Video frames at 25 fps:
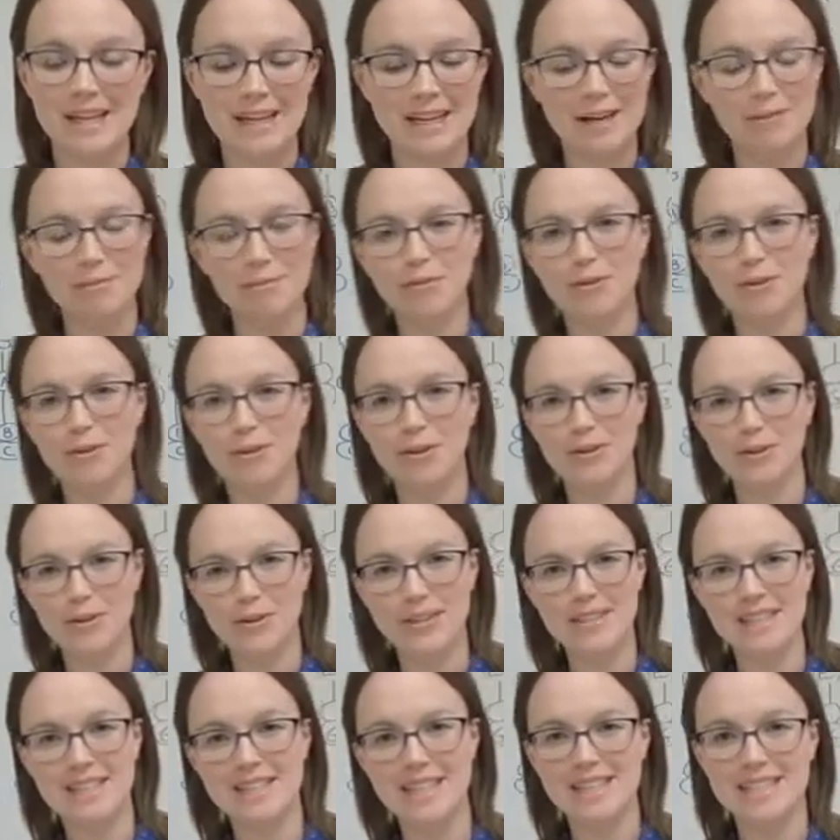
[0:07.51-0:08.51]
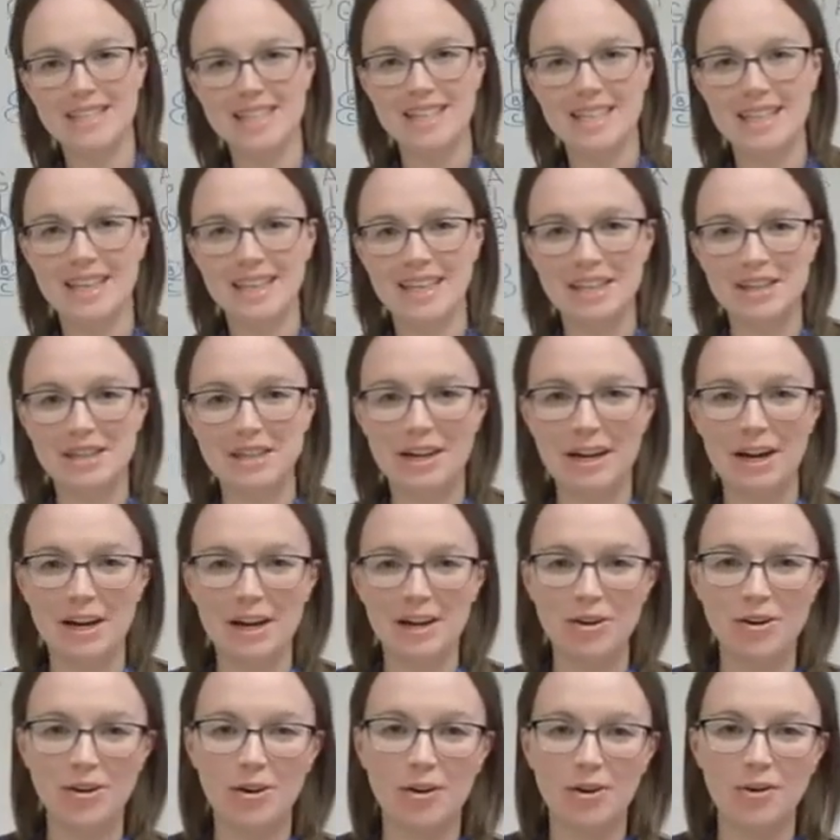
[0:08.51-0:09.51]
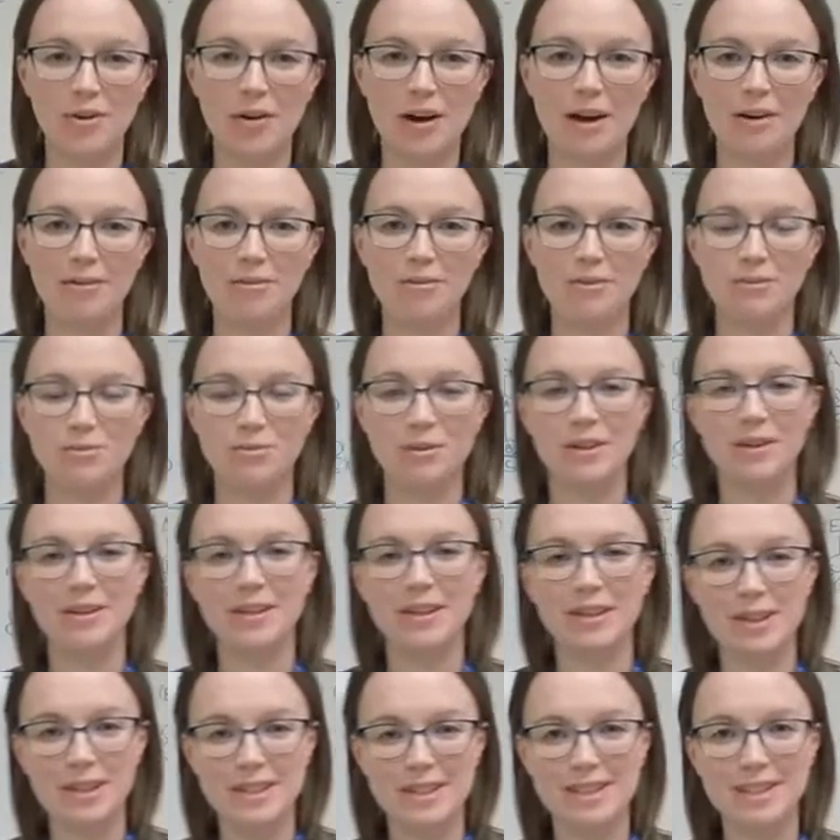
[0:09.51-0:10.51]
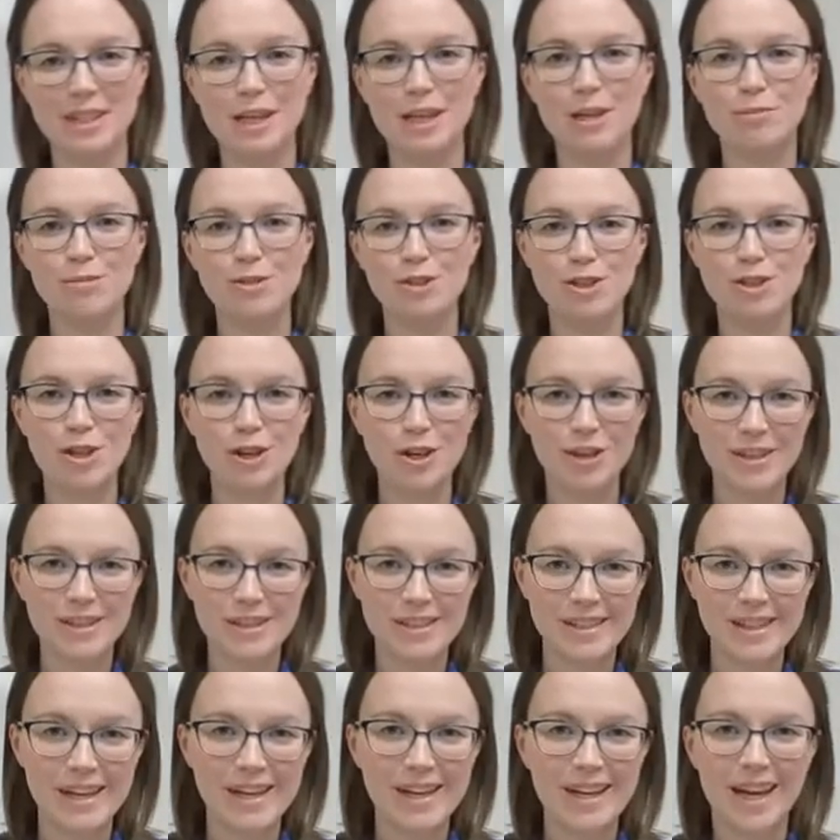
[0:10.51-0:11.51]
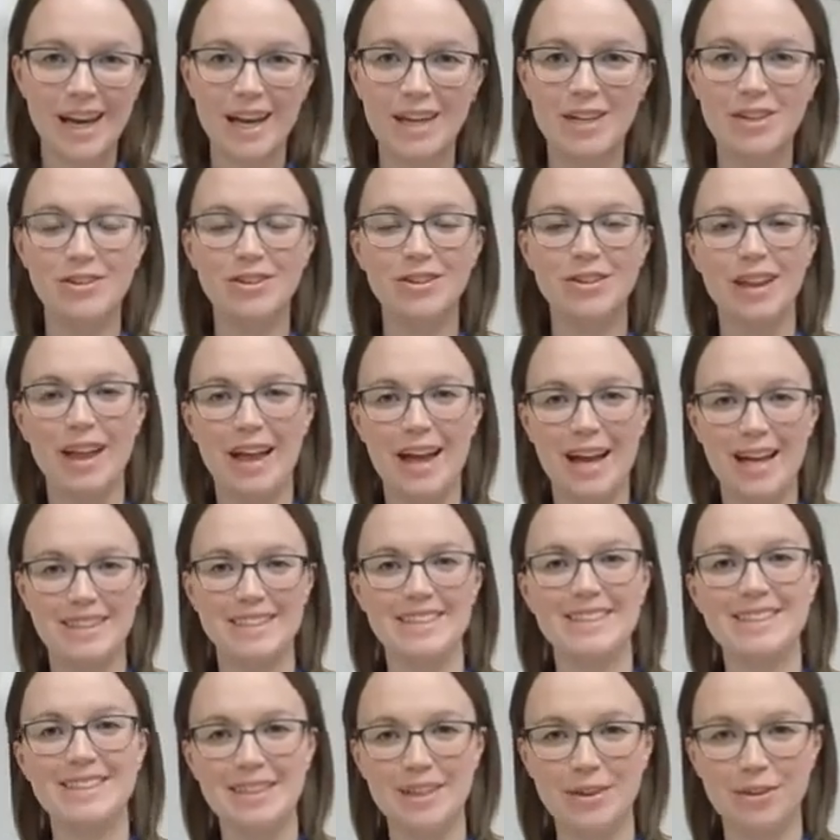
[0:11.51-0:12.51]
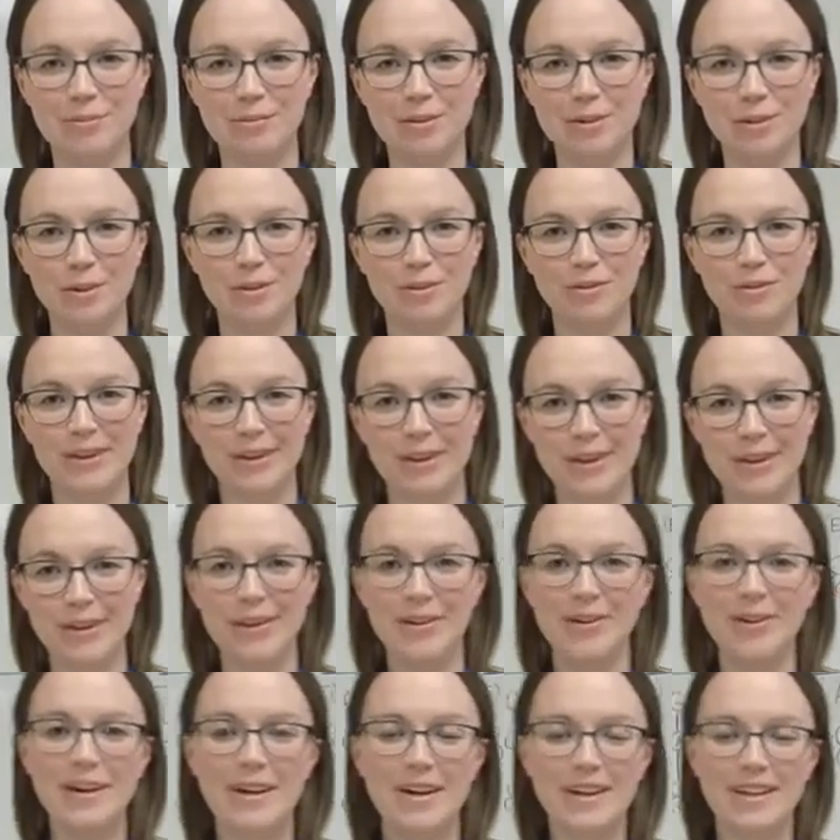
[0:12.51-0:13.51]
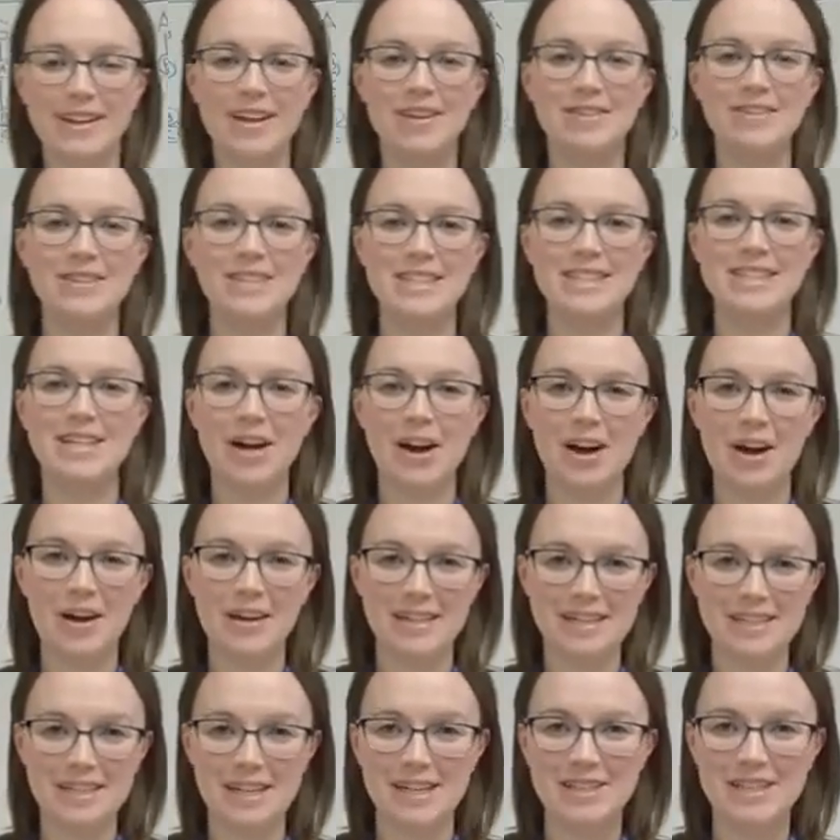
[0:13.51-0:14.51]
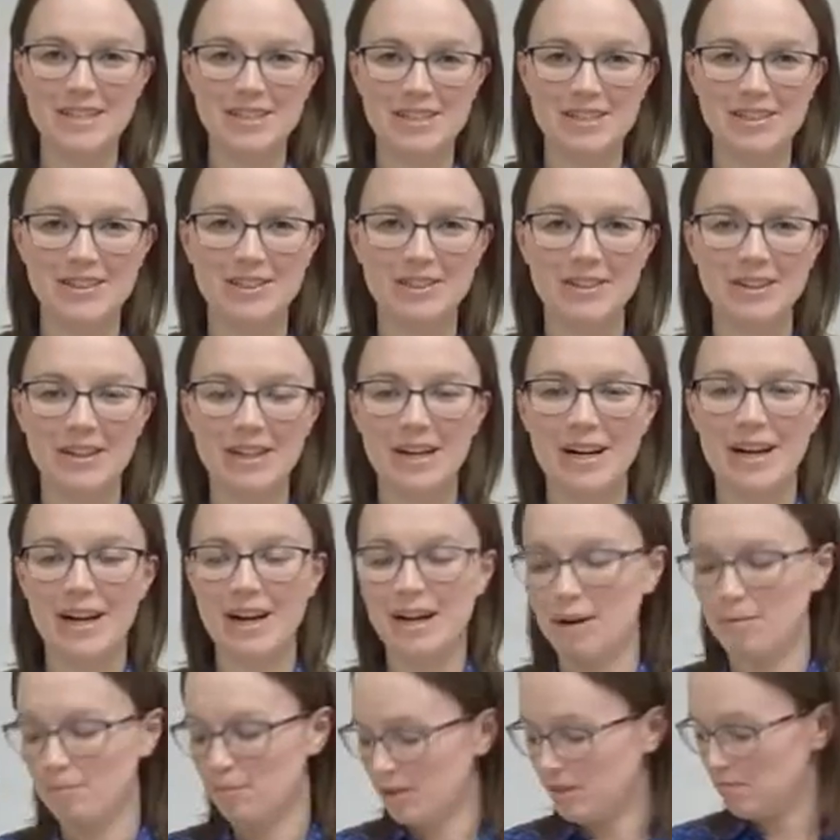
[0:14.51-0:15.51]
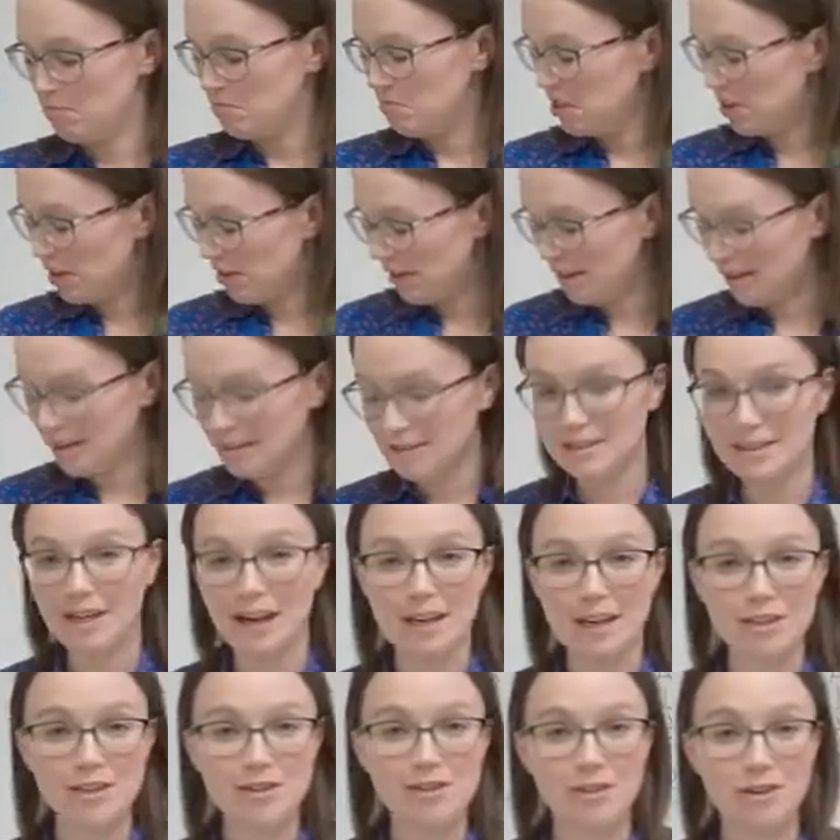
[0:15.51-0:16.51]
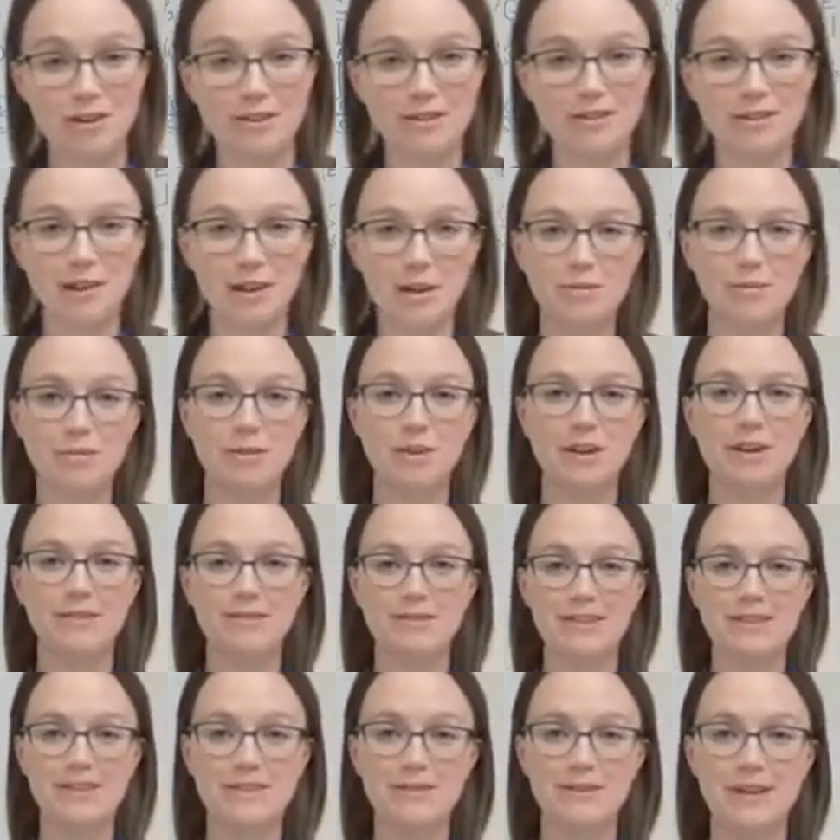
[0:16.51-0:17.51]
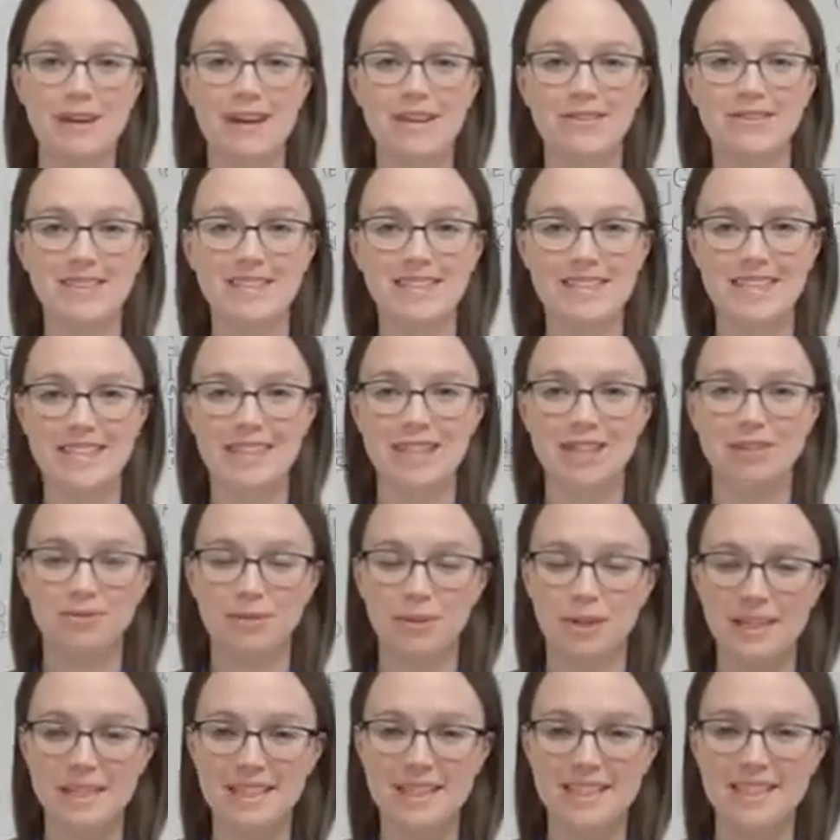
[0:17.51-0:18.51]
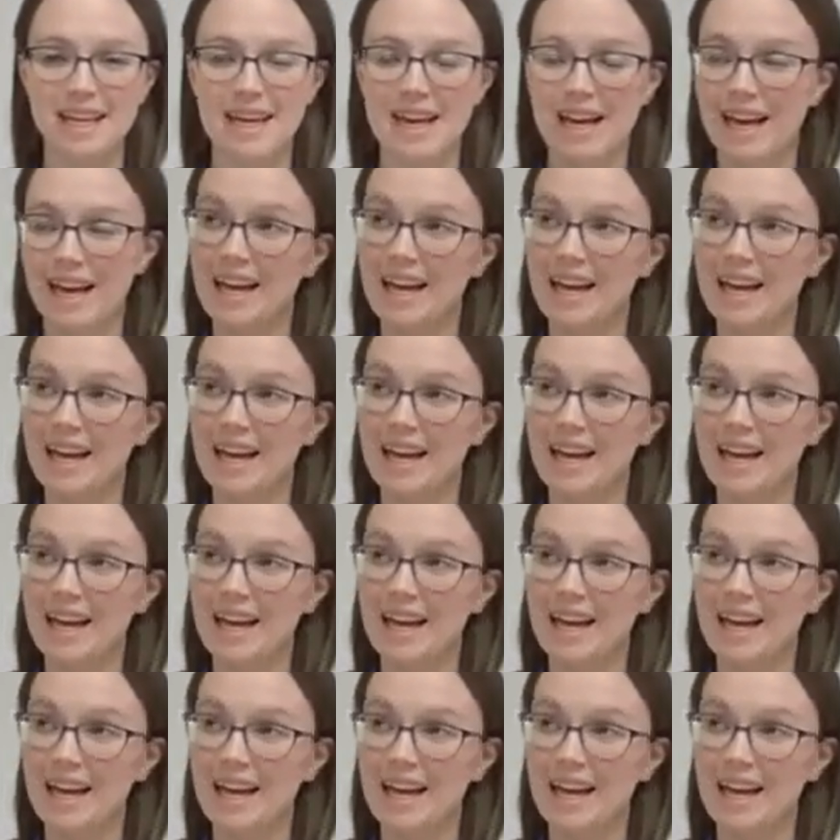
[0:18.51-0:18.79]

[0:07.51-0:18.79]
Now before anyone says anything, I know I was wearing the same shirt in your last Skill Builder video. That was not intentional, but you know, it is a nice shirt, so hopefully everyone's okay with seeing it twice.